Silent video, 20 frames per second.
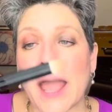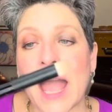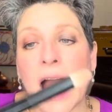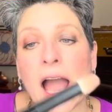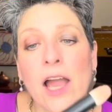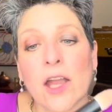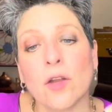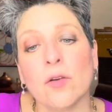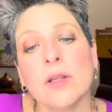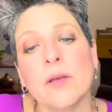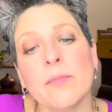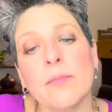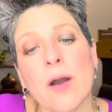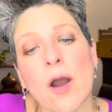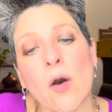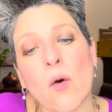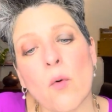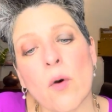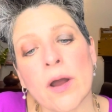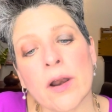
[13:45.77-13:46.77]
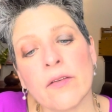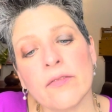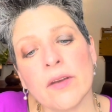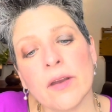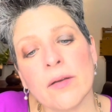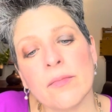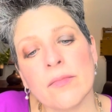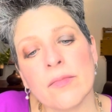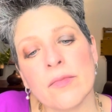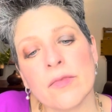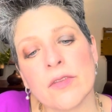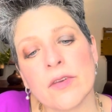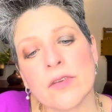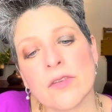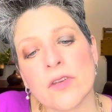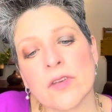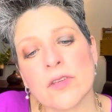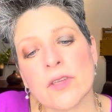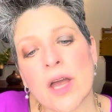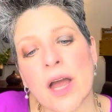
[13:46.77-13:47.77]
I only bought one of them.
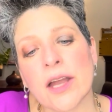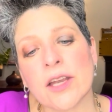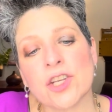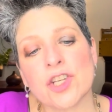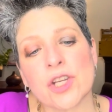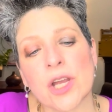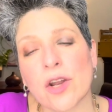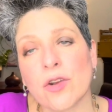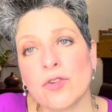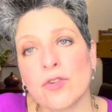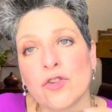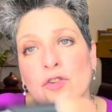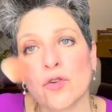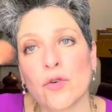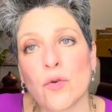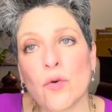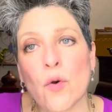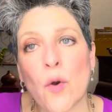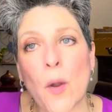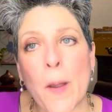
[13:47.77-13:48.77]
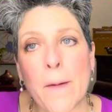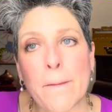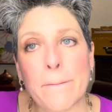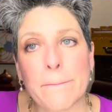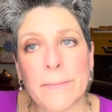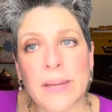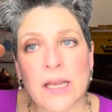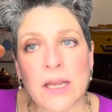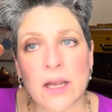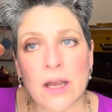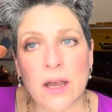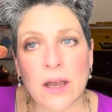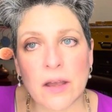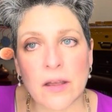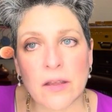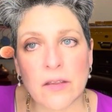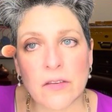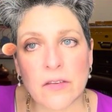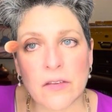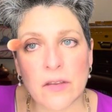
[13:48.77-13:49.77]
This is Eyeshadow 2,
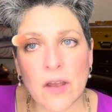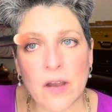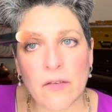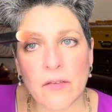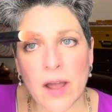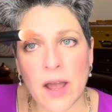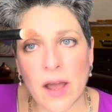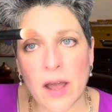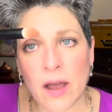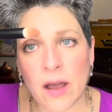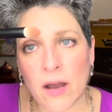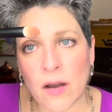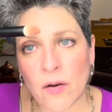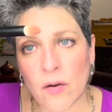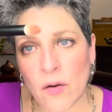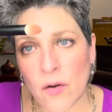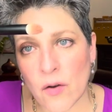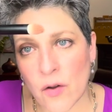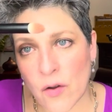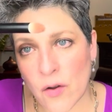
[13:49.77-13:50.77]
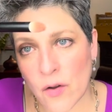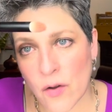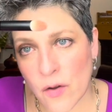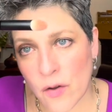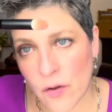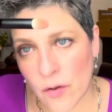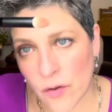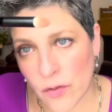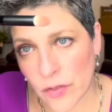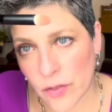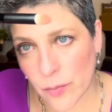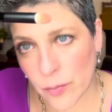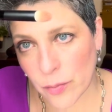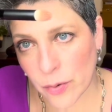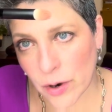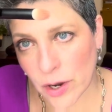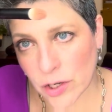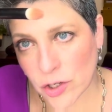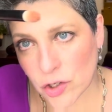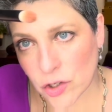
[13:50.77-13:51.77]
because of how the
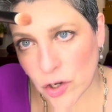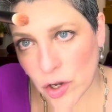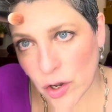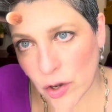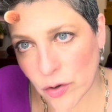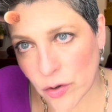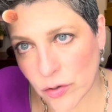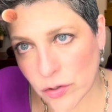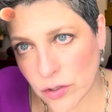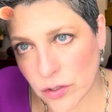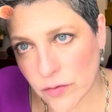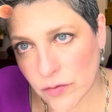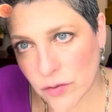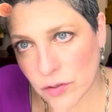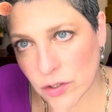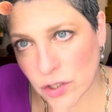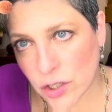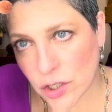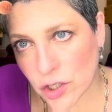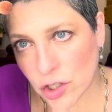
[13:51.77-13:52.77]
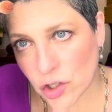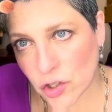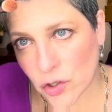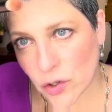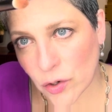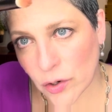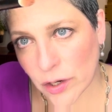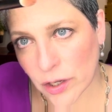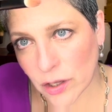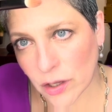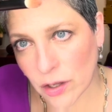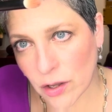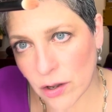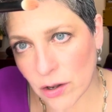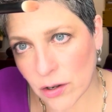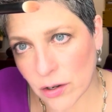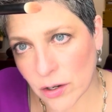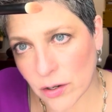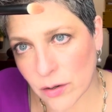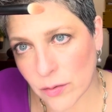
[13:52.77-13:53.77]
brush goes. If you see short and
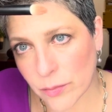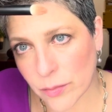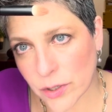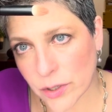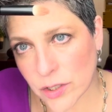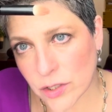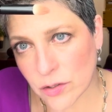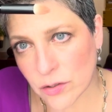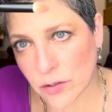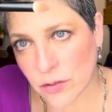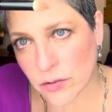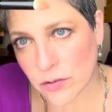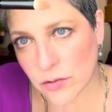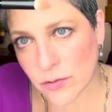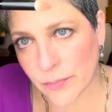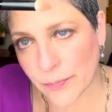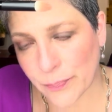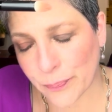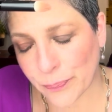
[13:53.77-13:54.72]
long bristles.